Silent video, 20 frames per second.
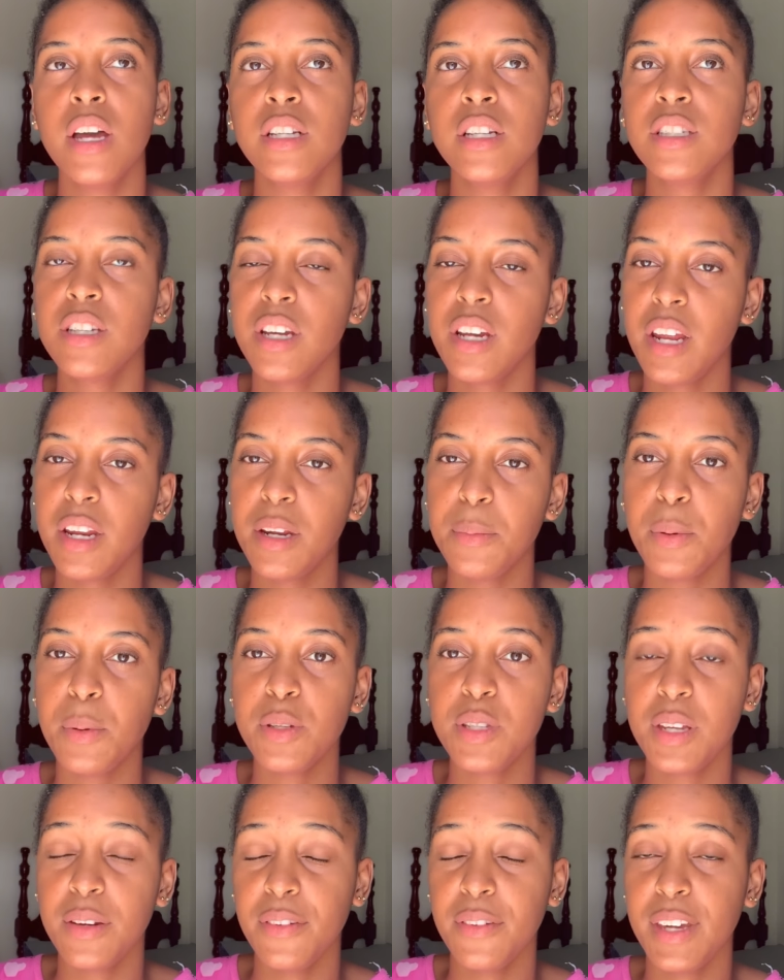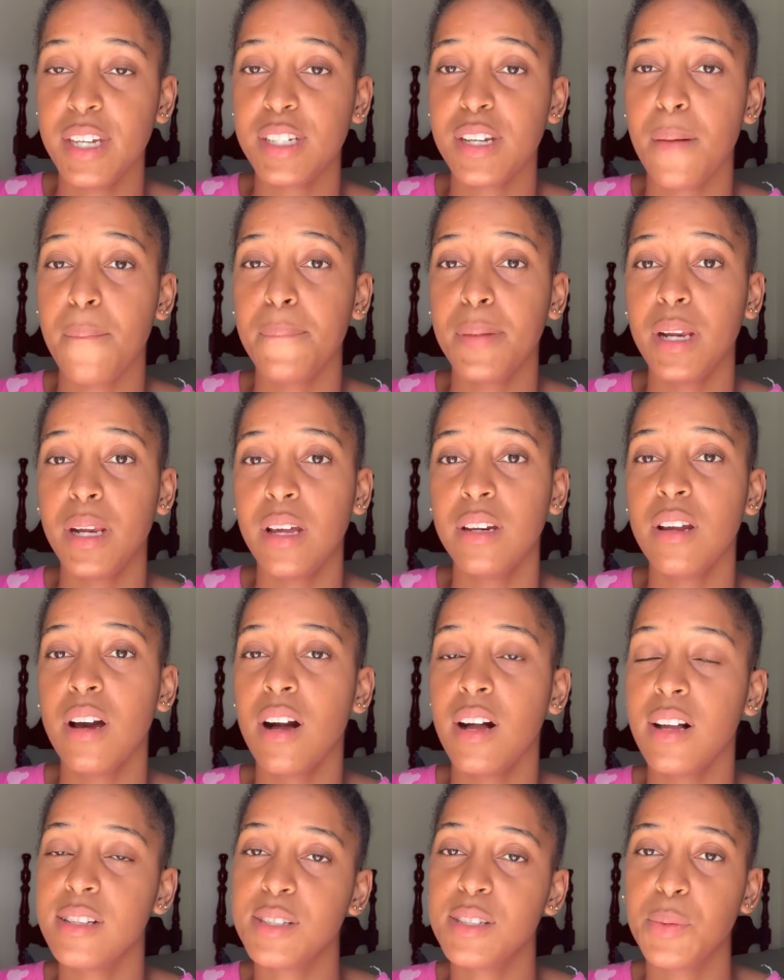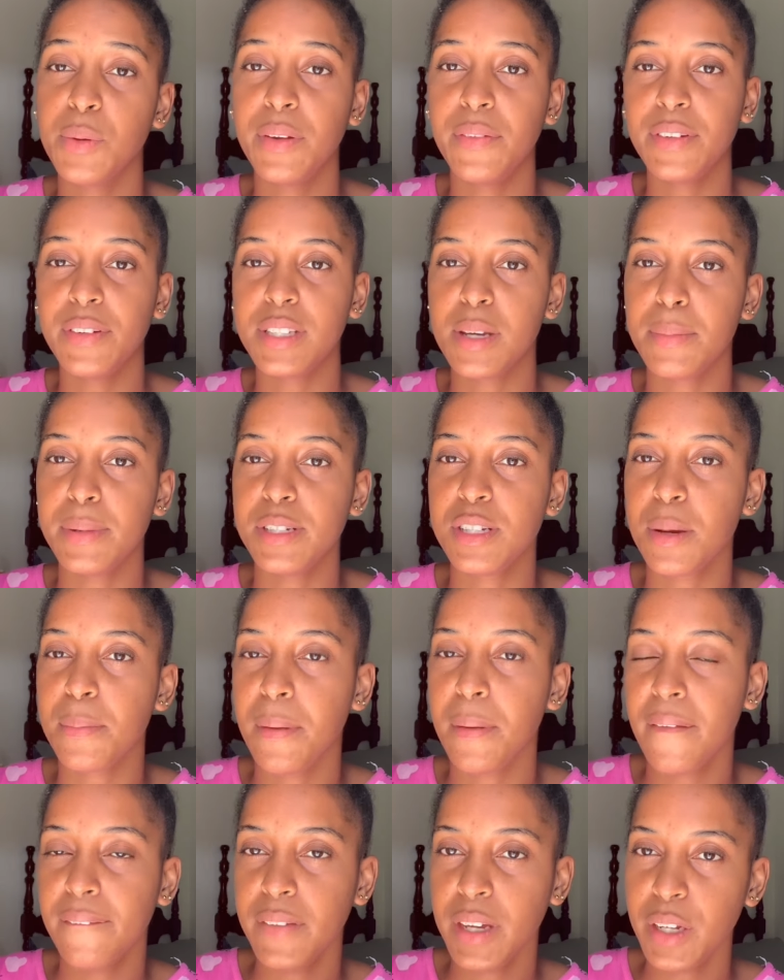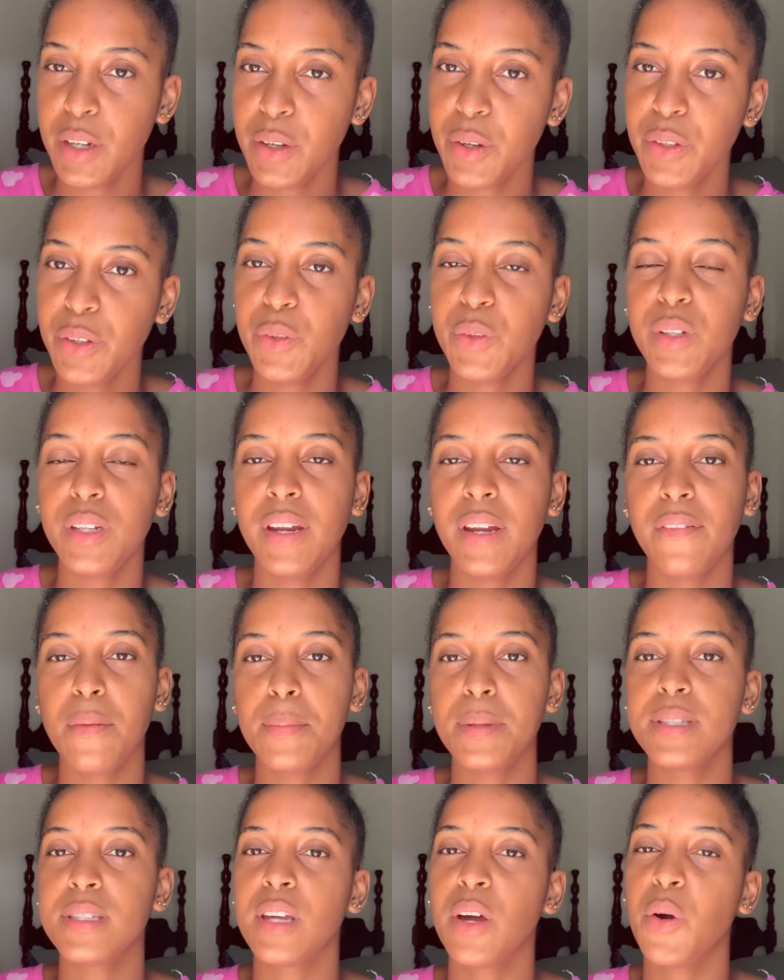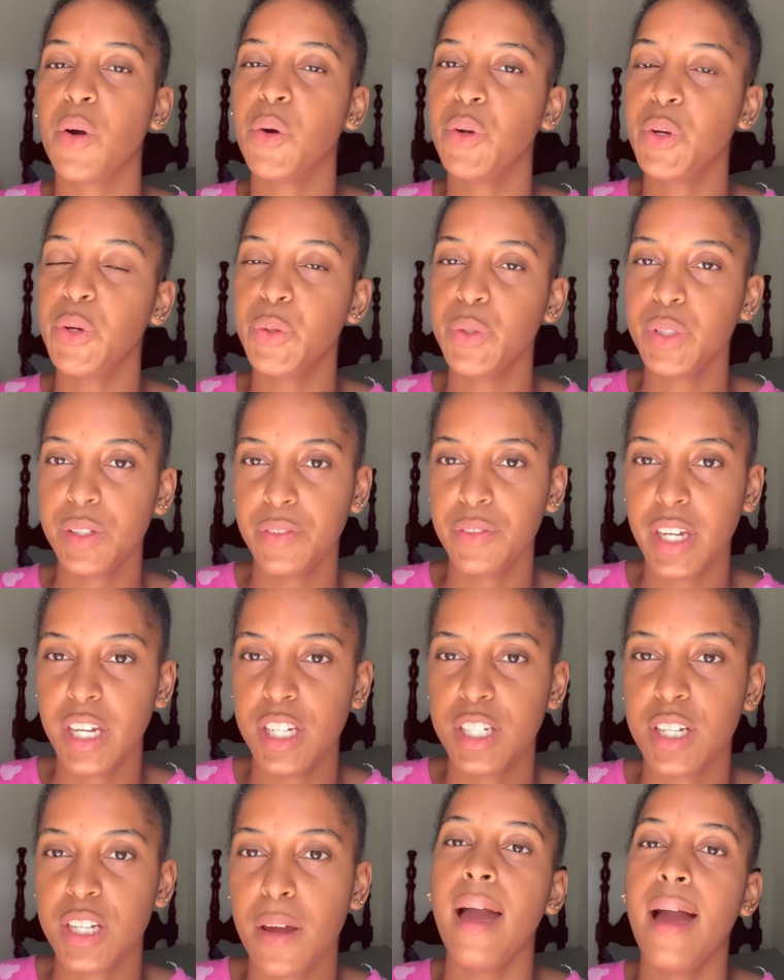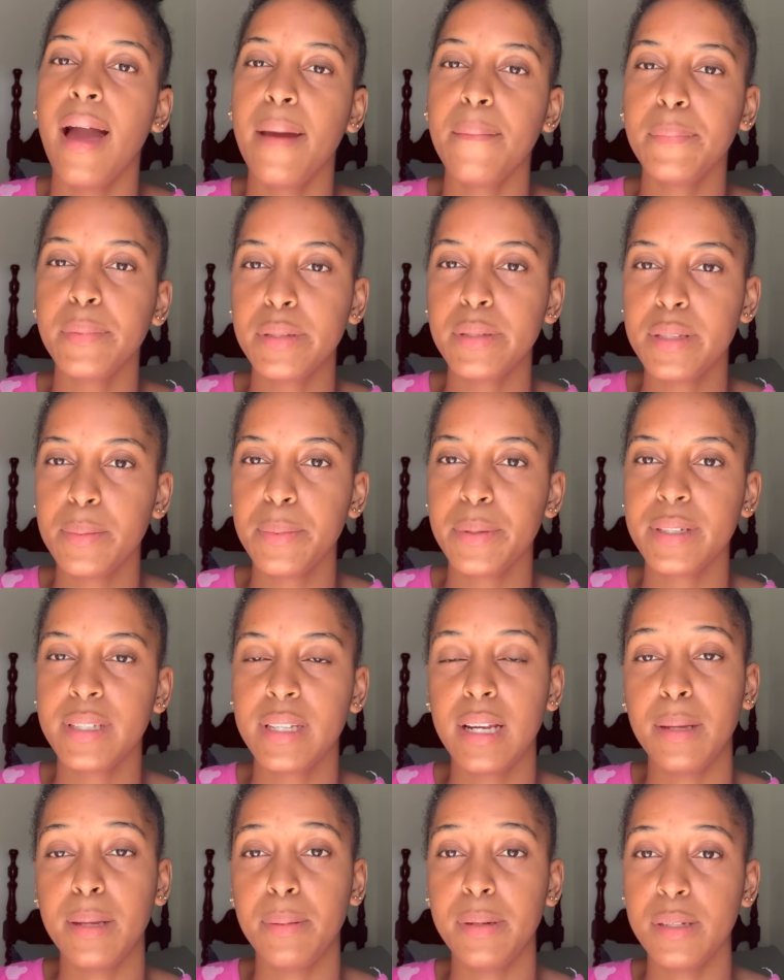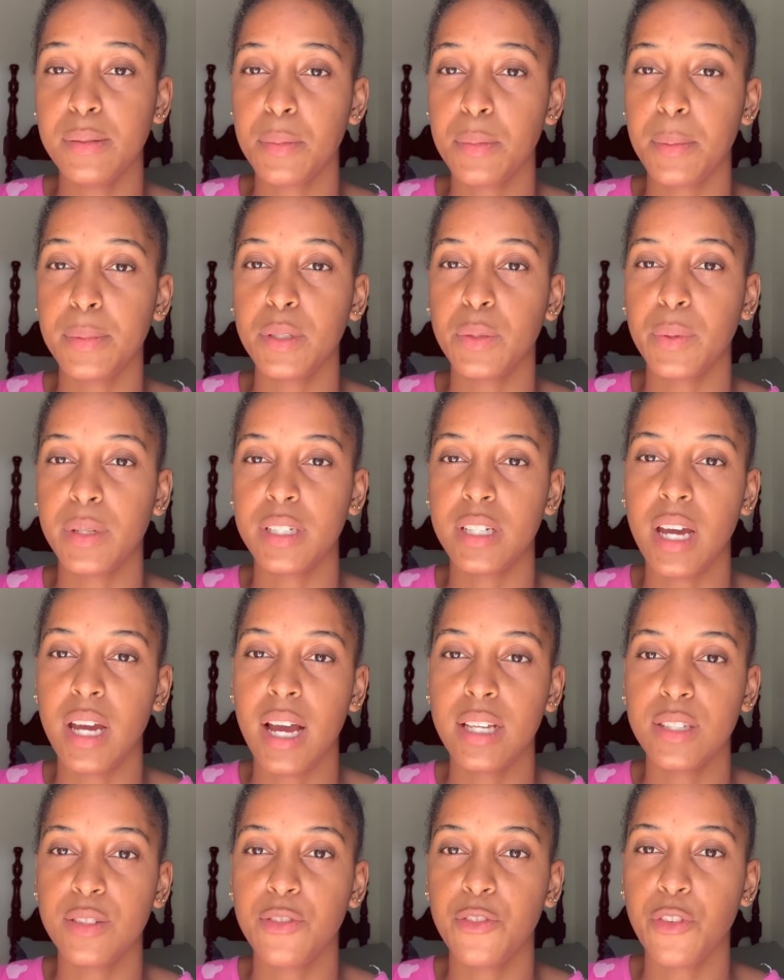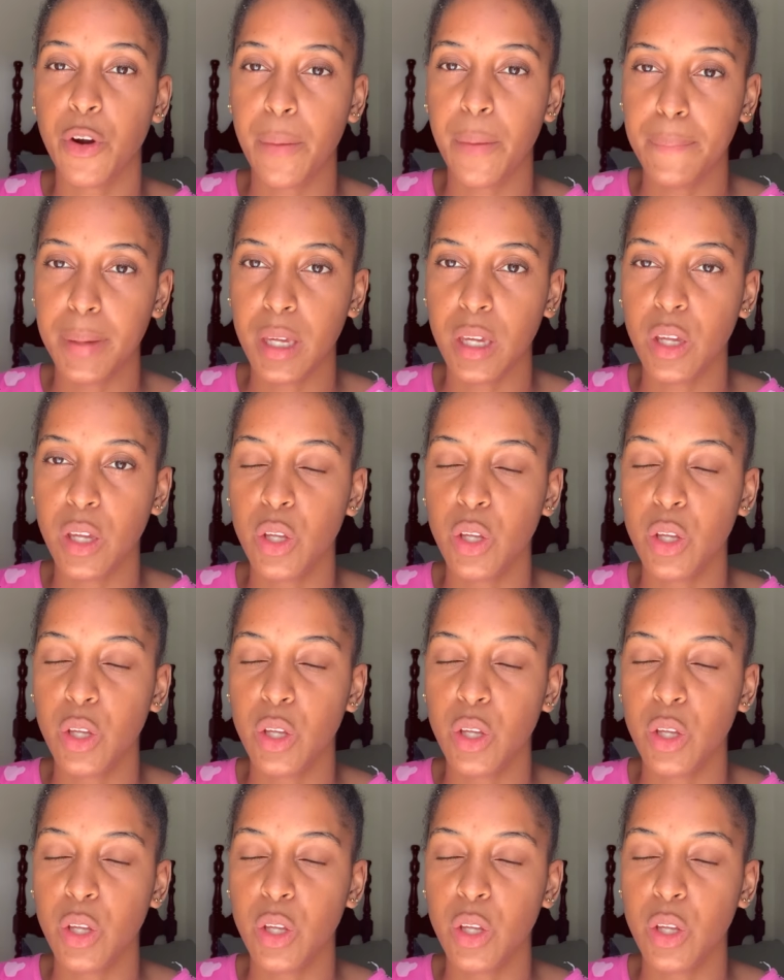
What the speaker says: Turn on the post notification bell on also whenever time I drop a video, you will never miss a notification. And most importantly, please remember to watch ads for me.